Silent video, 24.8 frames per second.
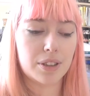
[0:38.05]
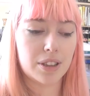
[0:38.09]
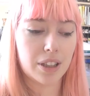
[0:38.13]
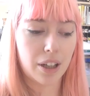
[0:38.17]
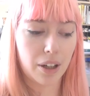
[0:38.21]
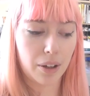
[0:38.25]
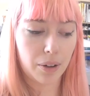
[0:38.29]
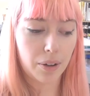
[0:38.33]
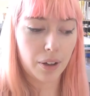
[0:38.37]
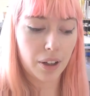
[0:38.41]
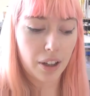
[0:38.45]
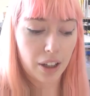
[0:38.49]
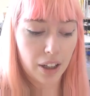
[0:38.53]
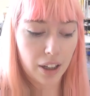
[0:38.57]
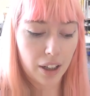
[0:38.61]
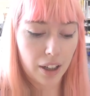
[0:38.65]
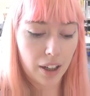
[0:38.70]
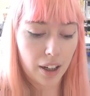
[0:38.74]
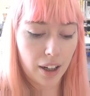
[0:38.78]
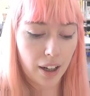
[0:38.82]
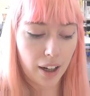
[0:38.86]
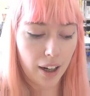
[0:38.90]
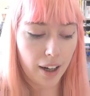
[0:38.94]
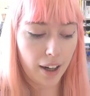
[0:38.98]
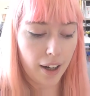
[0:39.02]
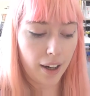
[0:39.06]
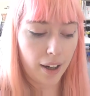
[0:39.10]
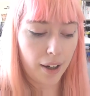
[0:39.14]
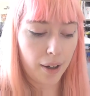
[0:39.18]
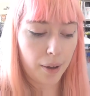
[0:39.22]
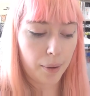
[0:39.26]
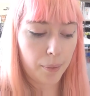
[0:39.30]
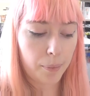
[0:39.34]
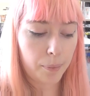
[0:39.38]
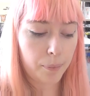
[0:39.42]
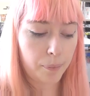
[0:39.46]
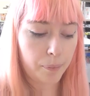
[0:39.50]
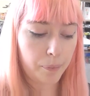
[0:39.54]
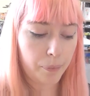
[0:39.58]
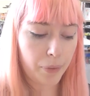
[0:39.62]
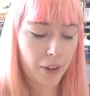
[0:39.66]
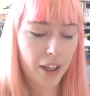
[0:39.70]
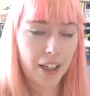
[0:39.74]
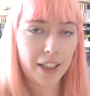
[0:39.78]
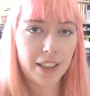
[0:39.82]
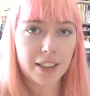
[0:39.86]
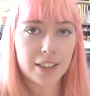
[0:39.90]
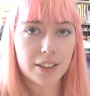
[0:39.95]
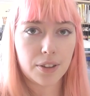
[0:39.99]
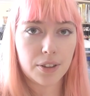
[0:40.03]
So, um,
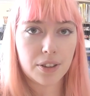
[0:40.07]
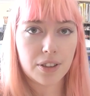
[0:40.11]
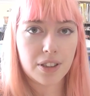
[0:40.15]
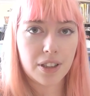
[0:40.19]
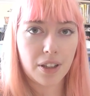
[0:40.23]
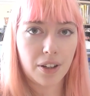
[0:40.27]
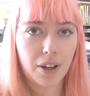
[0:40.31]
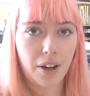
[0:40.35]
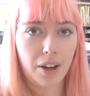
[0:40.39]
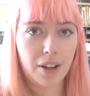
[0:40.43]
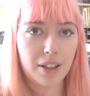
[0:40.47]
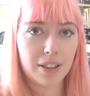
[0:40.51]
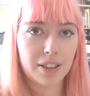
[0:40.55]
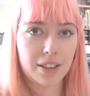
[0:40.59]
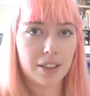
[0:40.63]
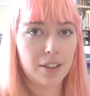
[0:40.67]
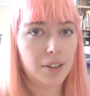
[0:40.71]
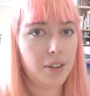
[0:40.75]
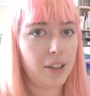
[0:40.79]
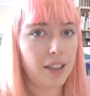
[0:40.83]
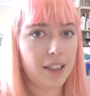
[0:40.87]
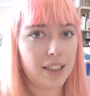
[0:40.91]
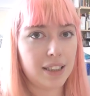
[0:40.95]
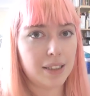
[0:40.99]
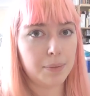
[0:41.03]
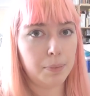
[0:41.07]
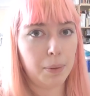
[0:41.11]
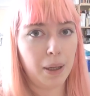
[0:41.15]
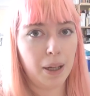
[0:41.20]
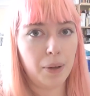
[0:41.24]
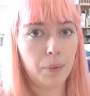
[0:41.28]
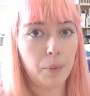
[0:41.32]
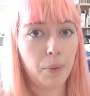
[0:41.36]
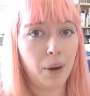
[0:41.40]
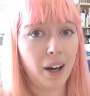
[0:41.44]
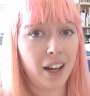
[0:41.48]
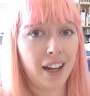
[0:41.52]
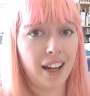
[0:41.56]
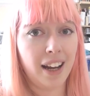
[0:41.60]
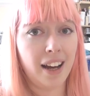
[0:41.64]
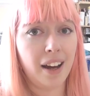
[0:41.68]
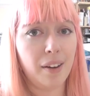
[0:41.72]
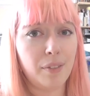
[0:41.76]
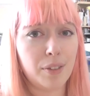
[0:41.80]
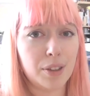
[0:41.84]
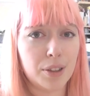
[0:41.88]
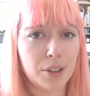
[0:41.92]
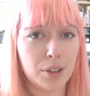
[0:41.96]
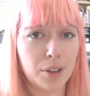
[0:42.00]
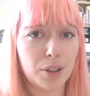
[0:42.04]
and it's also going to explain why I
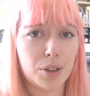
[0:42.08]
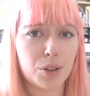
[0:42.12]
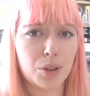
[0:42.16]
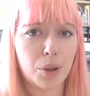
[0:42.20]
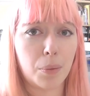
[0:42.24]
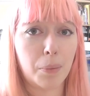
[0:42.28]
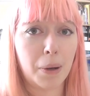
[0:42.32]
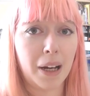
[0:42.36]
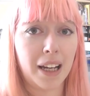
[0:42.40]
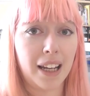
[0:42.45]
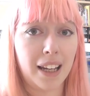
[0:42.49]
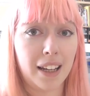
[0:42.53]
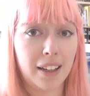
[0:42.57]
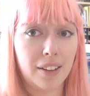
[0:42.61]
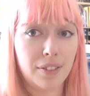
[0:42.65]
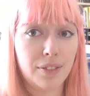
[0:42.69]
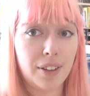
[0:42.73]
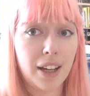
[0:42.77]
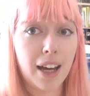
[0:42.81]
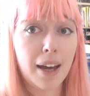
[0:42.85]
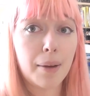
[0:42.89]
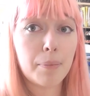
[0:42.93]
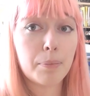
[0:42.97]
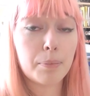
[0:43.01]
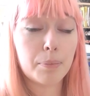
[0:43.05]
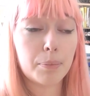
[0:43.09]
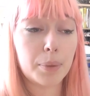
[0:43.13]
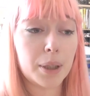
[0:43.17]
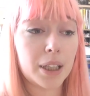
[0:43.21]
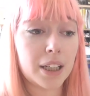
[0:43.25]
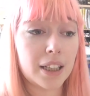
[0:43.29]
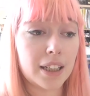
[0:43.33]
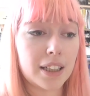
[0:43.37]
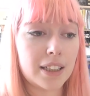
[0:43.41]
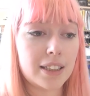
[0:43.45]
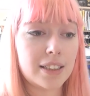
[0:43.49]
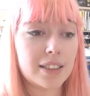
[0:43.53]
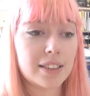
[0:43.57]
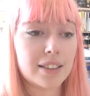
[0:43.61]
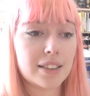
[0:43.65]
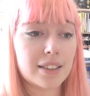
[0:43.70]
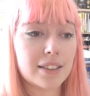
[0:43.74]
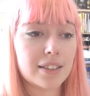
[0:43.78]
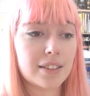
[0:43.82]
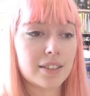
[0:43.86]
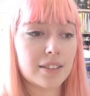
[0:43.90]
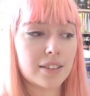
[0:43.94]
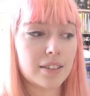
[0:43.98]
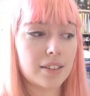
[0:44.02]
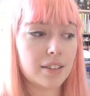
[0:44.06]
haven't done a draw my life yet
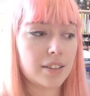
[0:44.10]
because